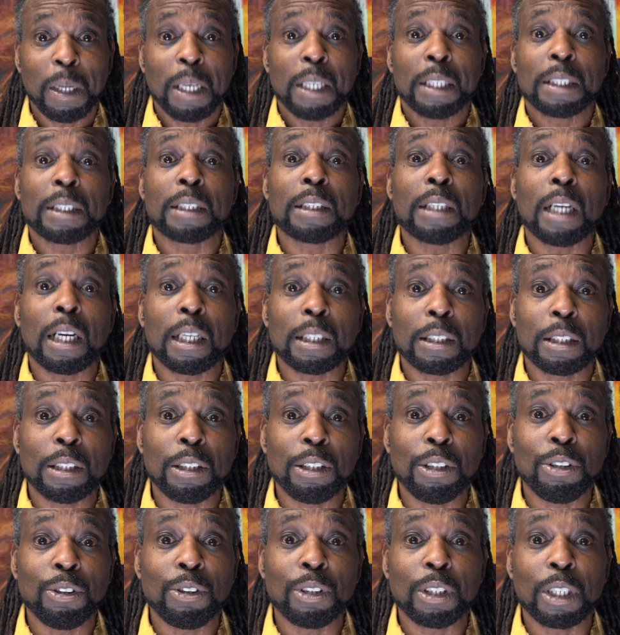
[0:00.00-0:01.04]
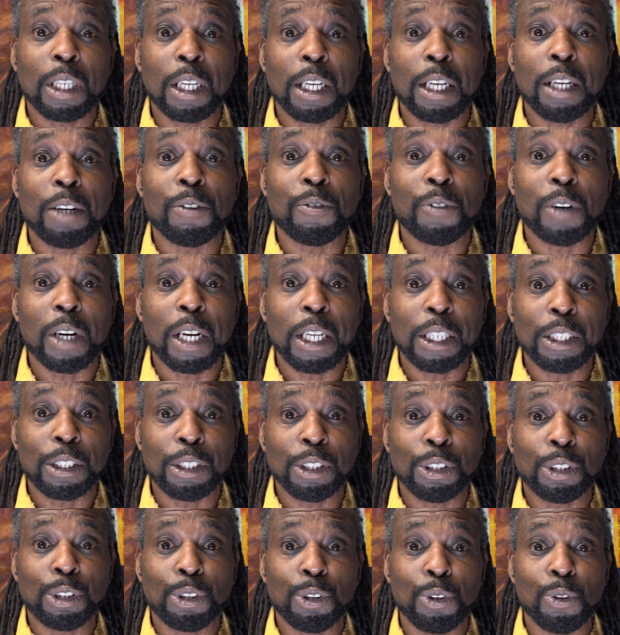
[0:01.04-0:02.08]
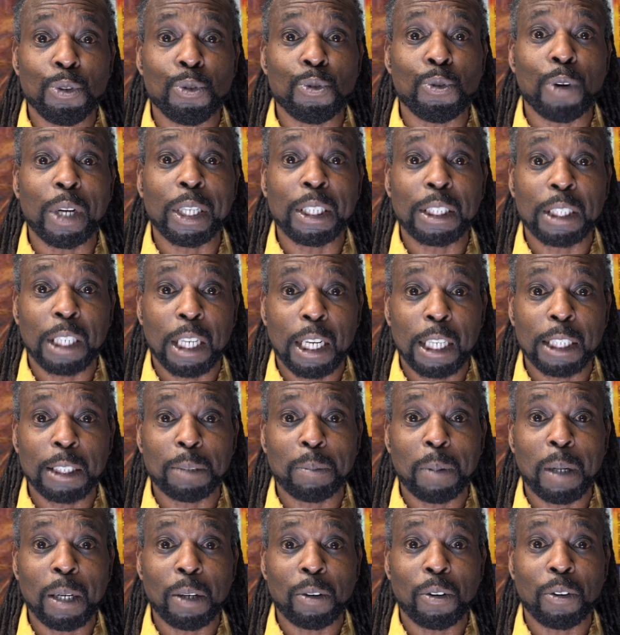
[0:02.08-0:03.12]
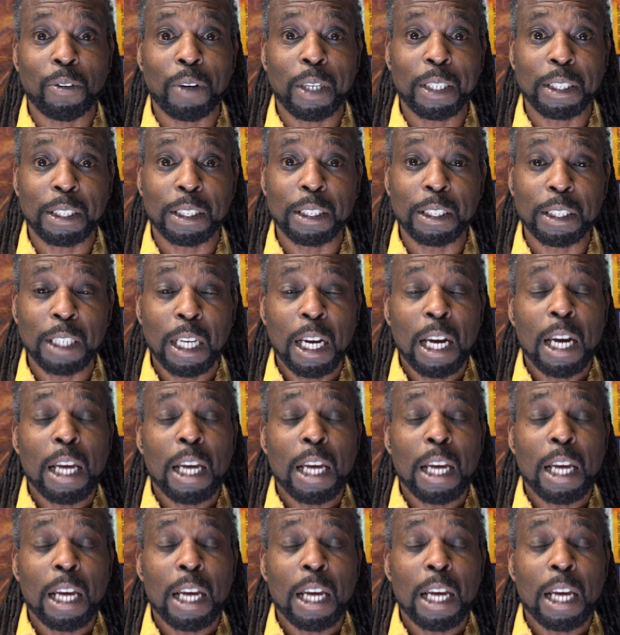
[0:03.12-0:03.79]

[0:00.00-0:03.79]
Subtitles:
started using it in relation to racialized microaggressions.